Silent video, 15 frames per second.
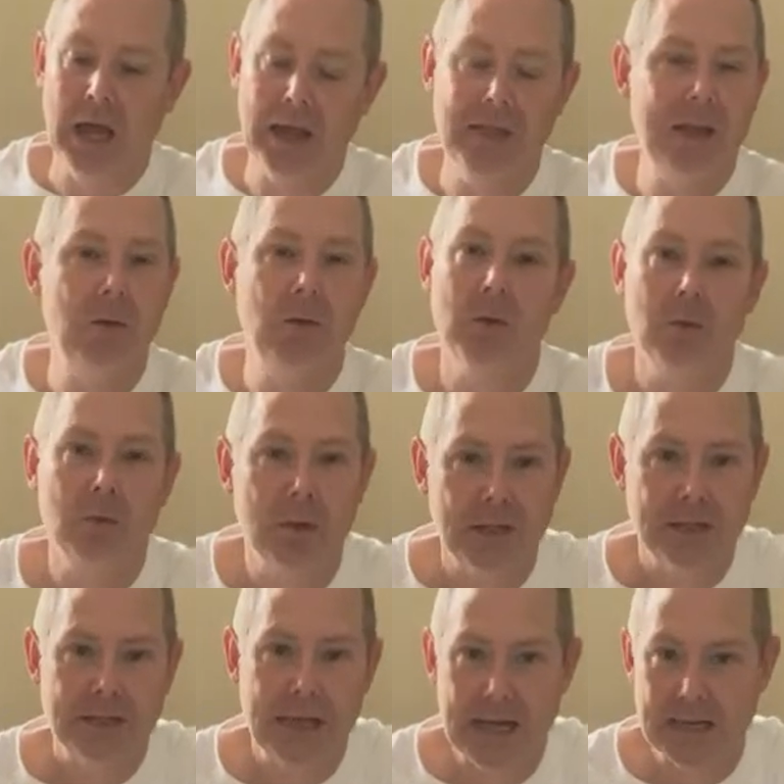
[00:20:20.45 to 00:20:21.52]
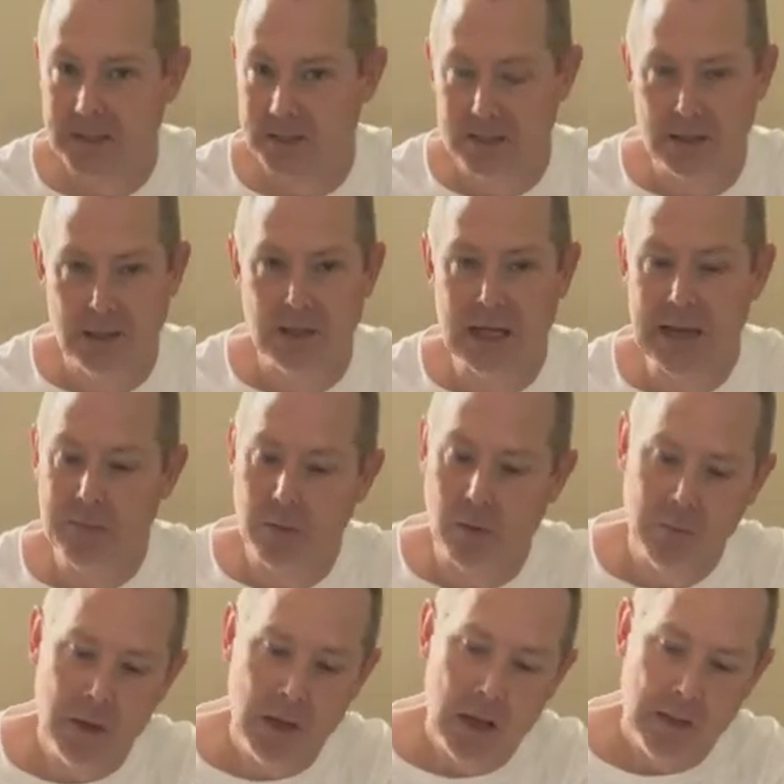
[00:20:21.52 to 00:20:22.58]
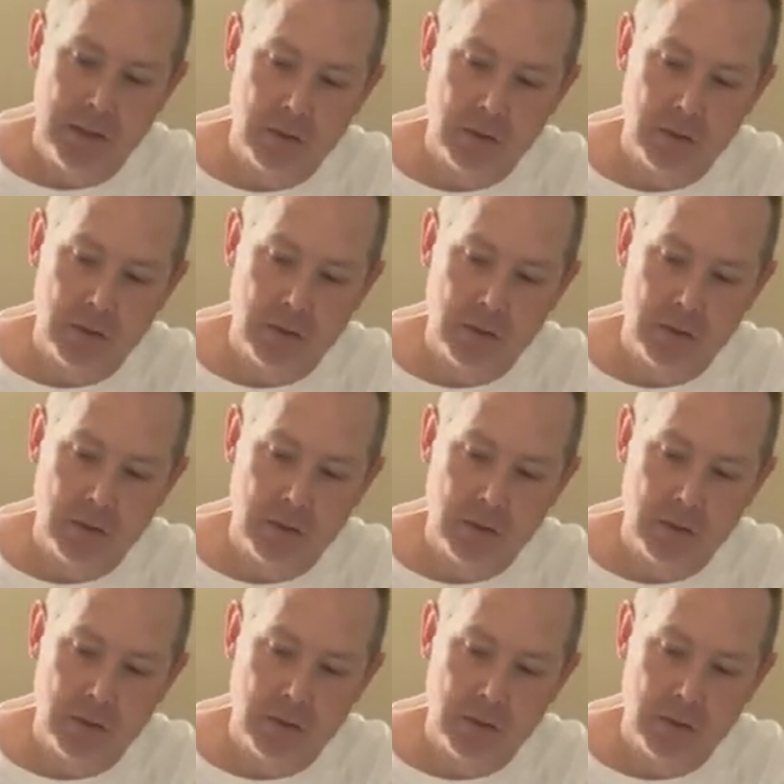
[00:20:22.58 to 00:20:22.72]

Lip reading: And they won't reattach it to the labrum.